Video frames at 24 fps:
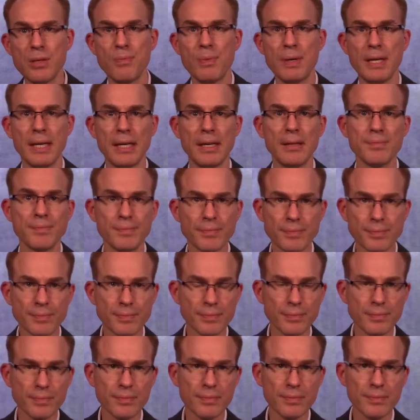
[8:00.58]
be
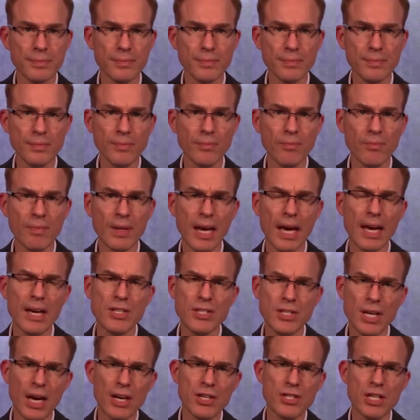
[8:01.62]
a
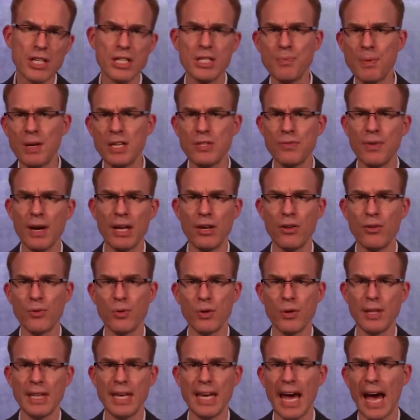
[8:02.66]
style sheet specified
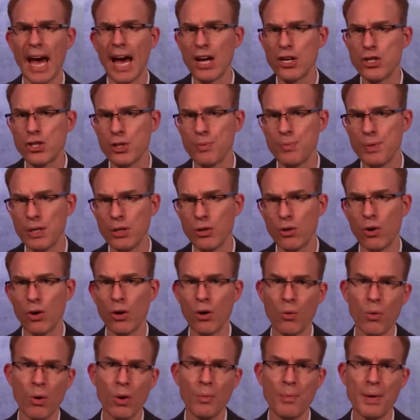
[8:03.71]
through the attribute
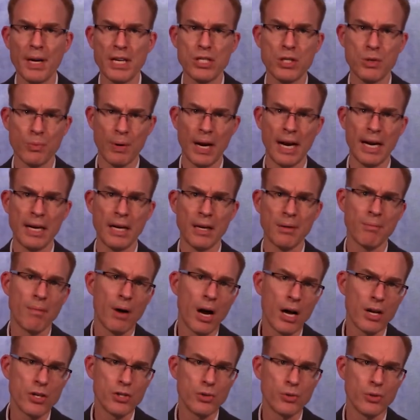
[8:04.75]
or role based branding
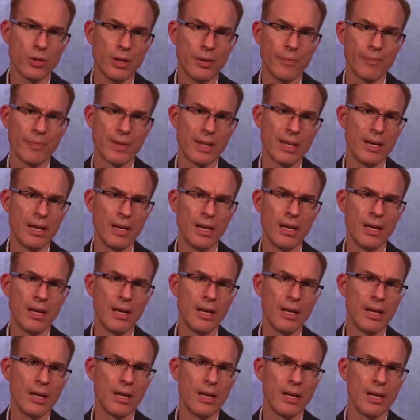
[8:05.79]
module.
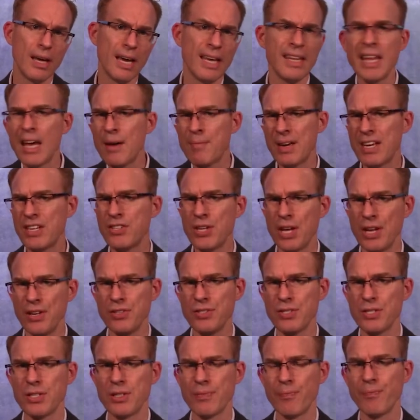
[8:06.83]
And that makes
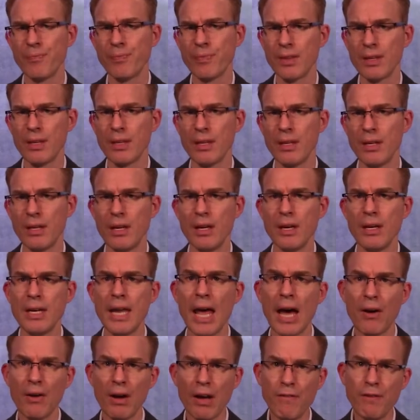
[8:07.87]
sense.
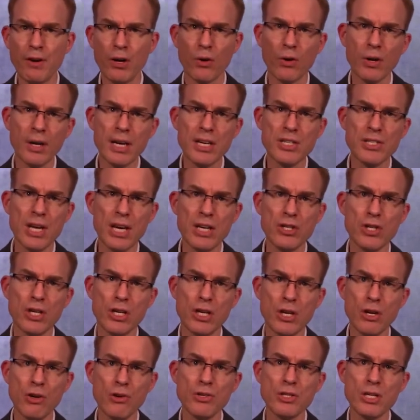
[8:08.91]
Now, if your organization
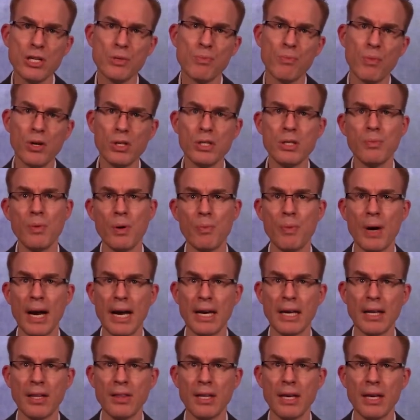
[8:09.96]
uses multiple
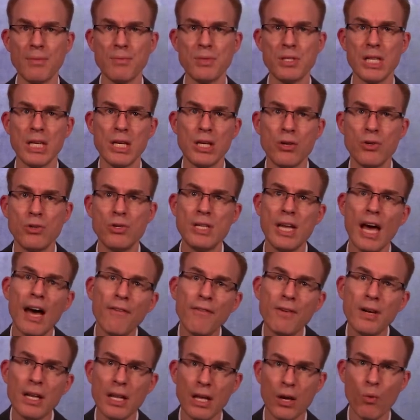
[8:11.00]
branding themes, then you
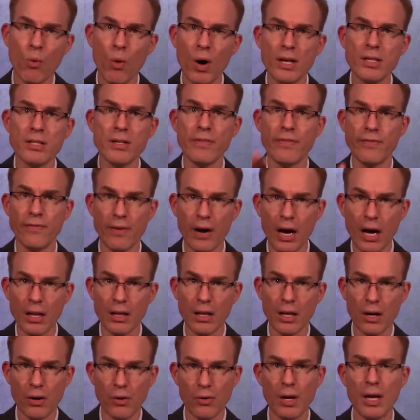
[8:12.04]
definitely want to
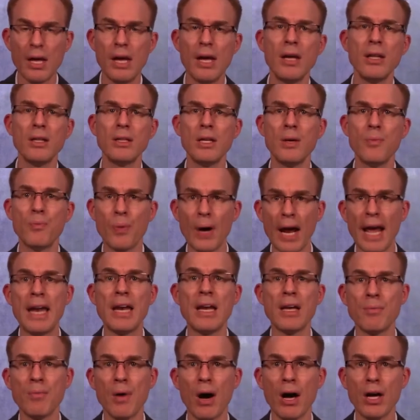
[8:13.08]
follow the
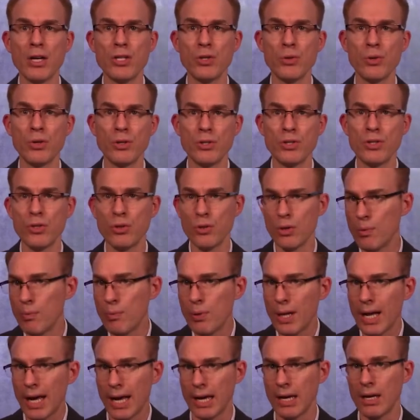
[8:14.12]
branding module to
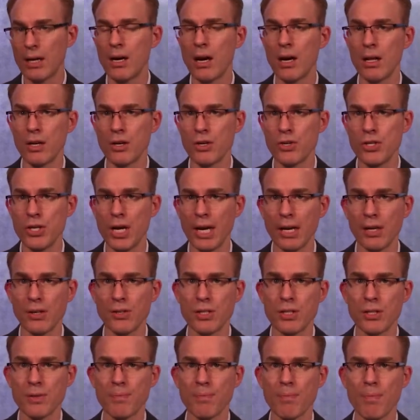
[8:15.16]
apply a color
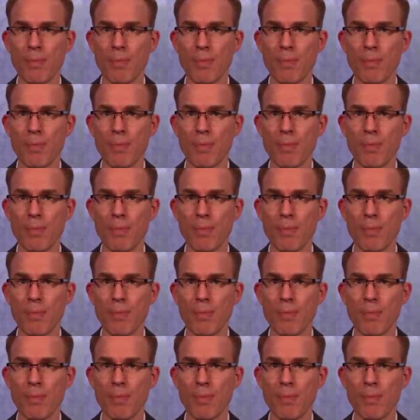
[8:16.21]
change.